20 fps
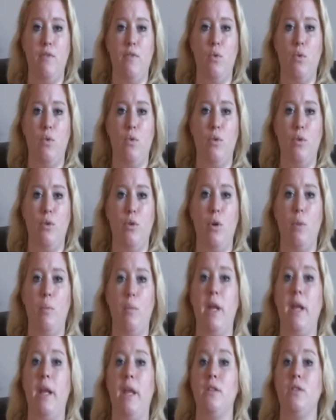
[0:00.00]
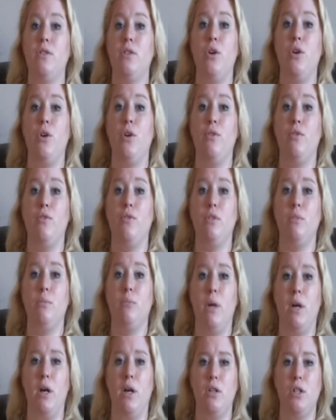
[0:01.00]
for not being served
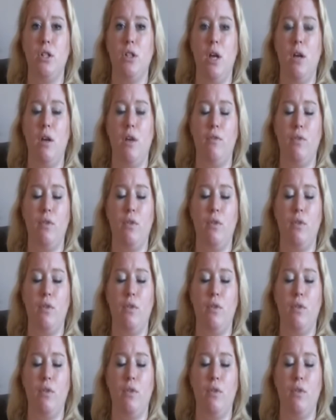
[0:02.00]
by the chef.